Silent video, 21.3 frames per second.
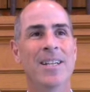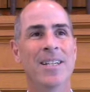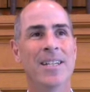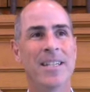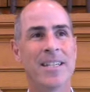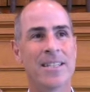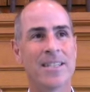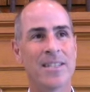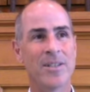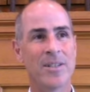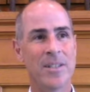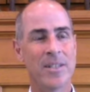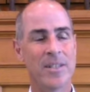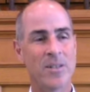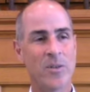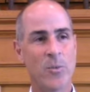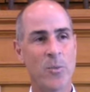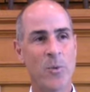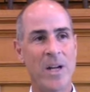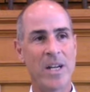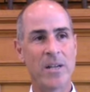It's
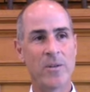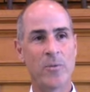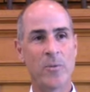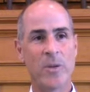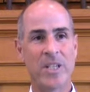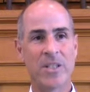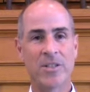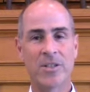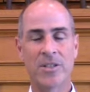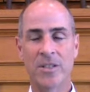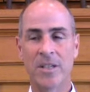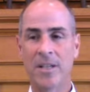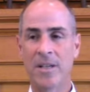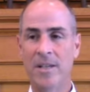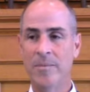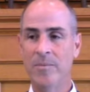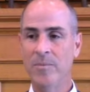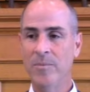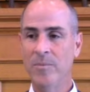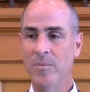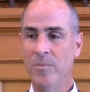a way in which
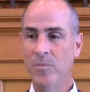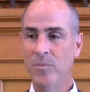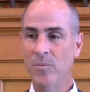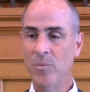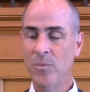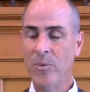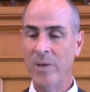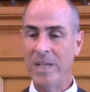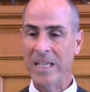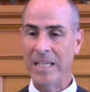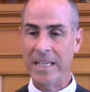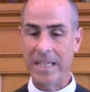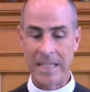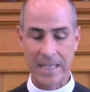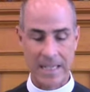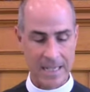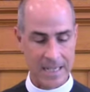we